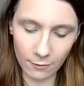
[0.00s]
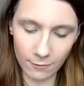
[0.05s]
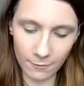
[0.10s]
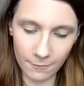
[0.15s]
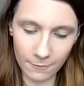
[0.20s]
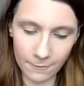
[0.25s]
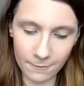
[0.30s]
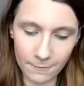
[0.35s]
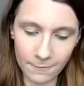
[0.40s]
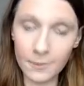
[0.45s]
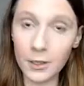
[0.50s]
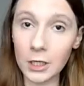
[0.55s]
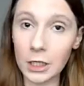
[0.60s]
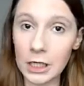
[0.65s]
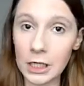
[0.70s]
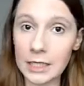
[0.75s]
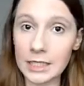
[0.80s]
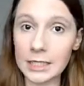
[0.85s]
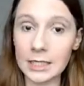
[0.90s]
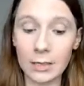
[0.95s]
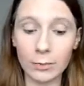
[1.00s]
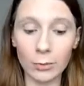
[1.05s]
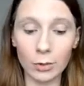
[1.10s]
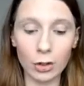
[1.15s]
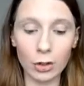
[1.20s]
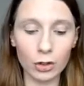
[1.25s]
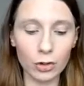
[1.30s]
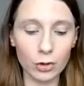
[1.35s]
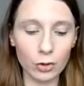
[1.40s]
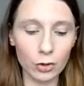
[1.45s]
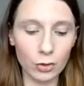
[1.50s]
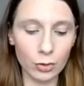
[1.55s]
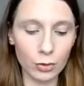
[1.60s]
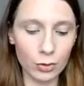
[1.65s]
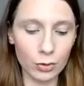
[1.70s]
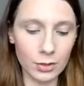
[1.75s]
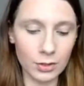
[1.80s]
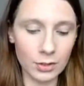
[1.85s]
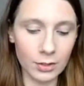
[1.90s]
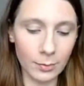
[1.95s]
First, I'm going to
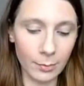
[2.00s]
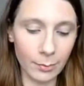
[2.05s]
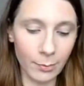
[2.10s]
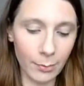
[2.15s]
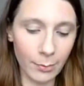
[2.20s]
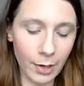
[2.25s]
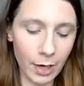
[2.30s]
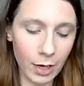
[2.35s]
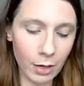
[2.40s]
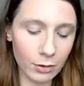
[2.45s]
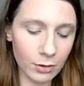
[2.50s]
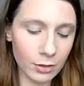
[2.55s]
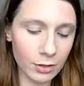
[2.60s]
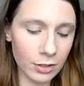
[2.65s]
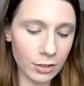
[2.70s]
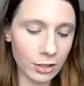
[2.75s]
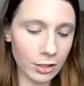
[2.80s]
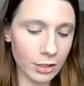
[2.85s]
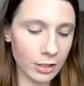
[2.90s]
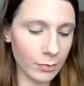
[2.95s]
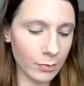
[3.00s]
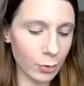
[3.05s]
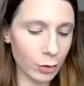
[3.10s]
use the powder, and I'm